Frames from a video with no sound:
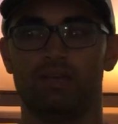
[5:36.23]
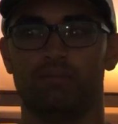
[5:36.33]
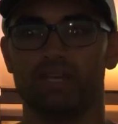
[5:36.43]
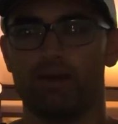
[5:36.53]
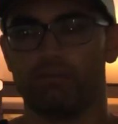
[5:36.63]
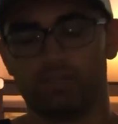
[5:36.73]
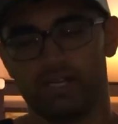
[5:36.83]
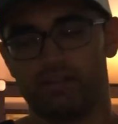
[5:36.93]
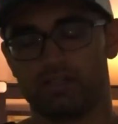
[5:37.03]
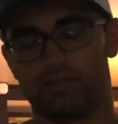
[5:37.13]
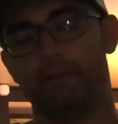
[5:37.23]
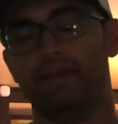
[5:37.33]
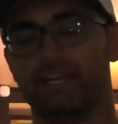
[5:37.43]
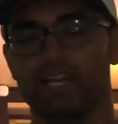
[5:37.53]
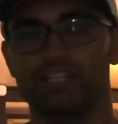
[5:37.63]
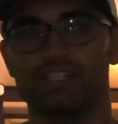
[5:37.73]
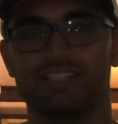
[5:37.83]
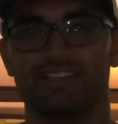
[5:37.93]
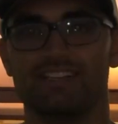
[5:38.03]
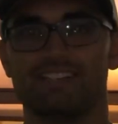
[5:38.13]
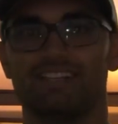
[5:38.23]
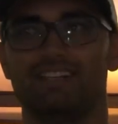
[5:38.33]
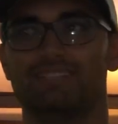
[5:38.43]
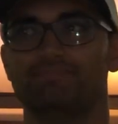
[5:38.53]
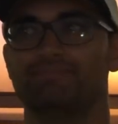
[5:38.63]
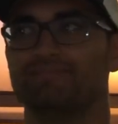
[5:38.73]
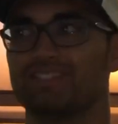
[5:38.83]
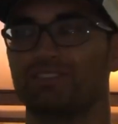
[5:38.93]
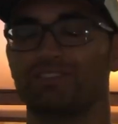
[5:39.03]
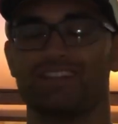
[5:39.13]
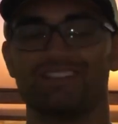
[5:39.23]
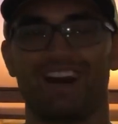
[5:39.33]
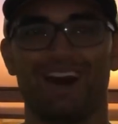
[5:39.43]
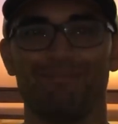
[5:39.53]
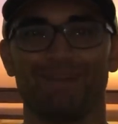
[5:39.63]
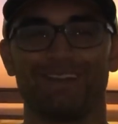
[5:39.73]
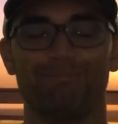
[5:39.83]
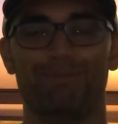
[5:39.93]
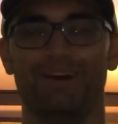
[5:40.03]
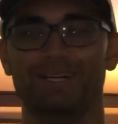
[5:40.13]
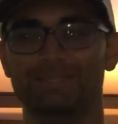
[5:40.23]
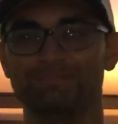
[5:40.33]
but yeah, we're not here to talk about medications because that's a whole other topic, but